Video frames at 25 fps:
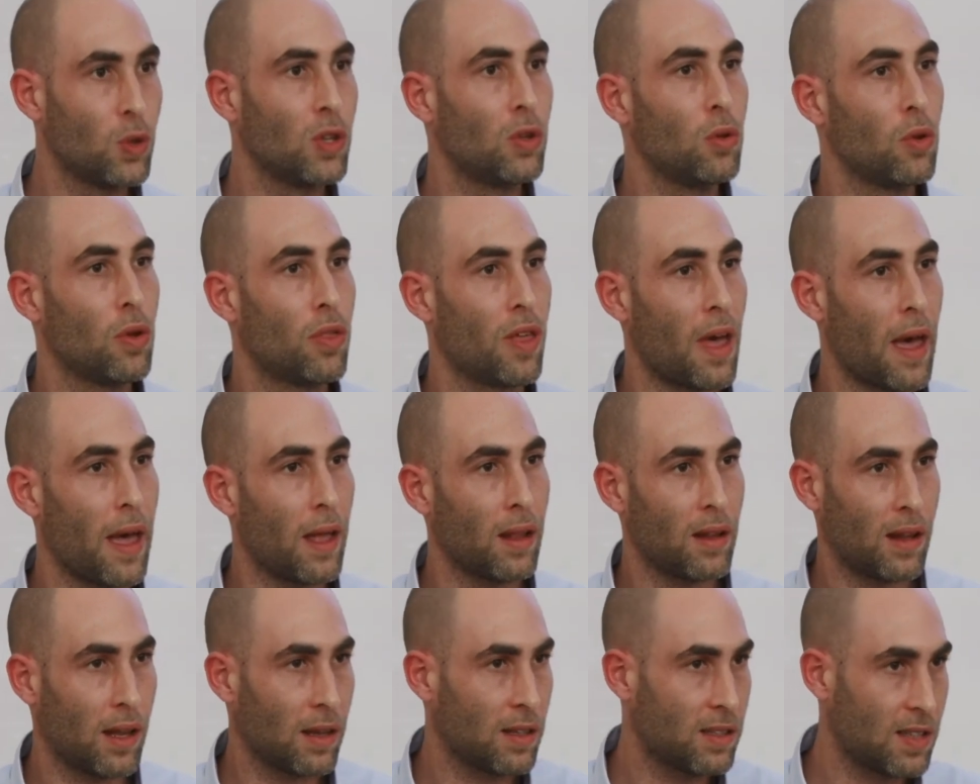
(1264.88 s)
we do
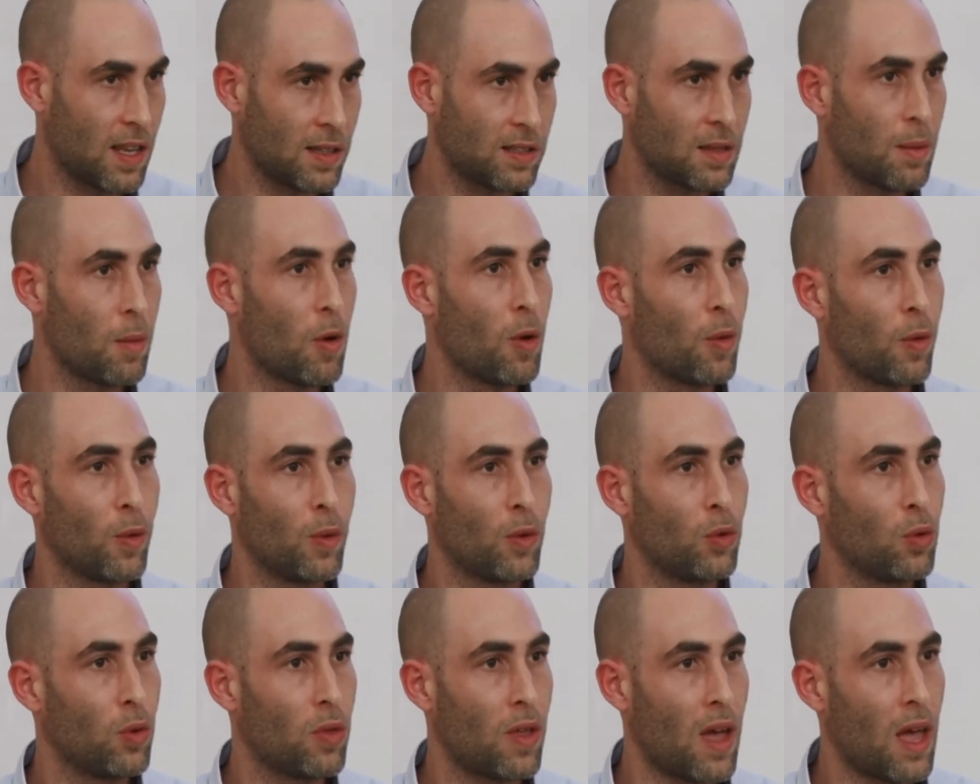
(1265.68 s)
that, since the moment
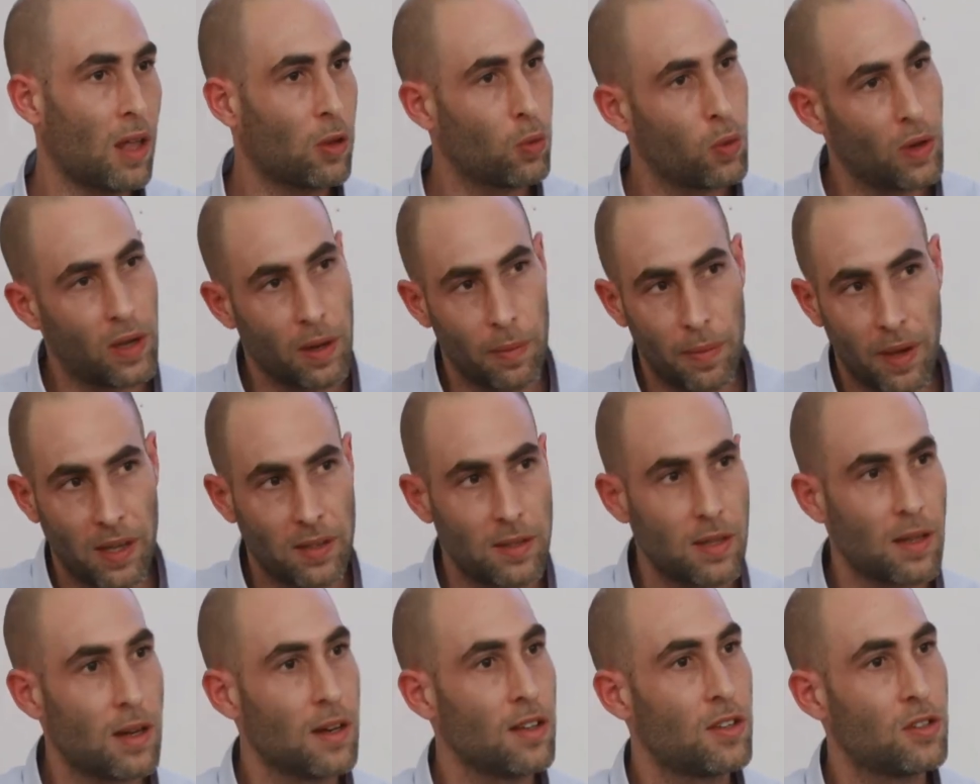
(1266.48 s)
we do that, we can
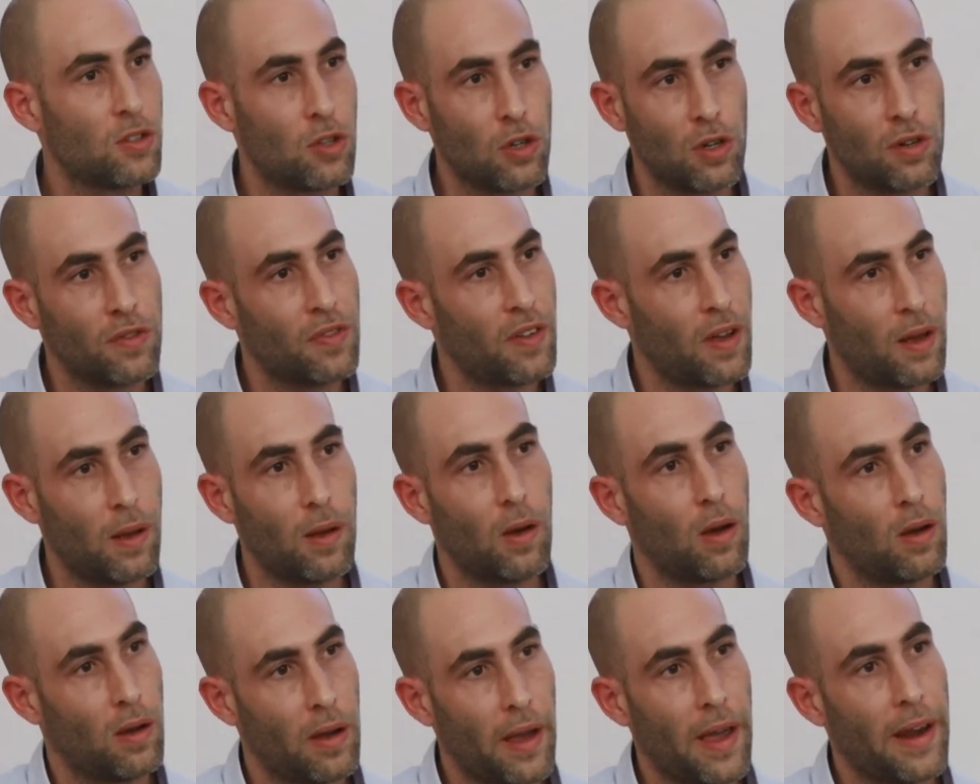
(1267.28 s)
basically serve
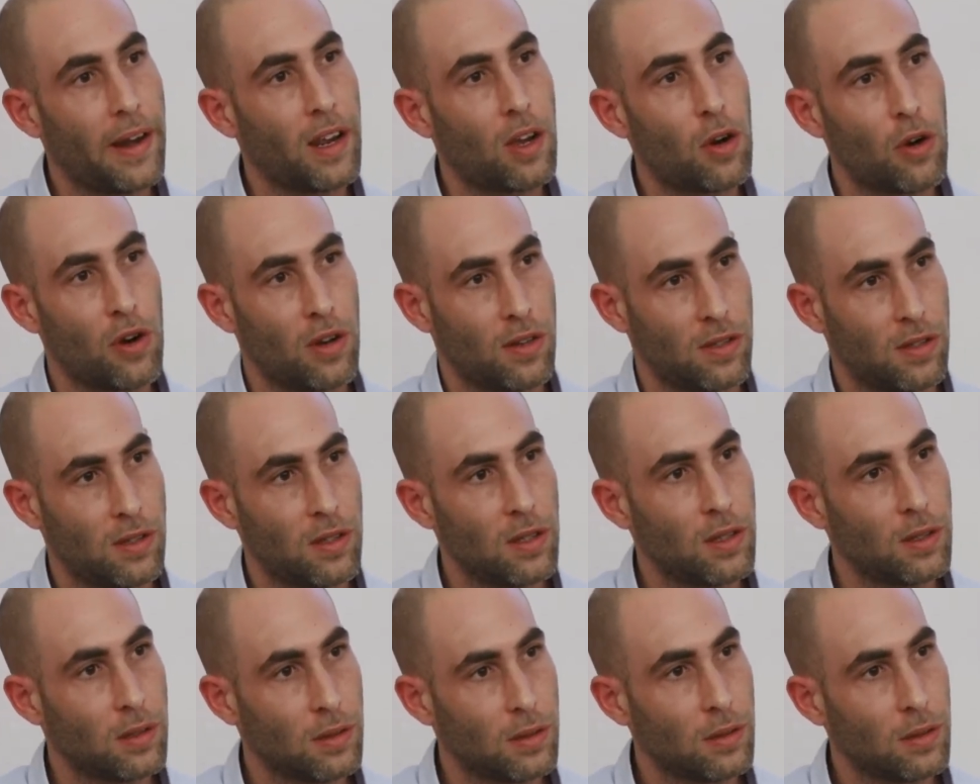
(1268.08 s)
any currency.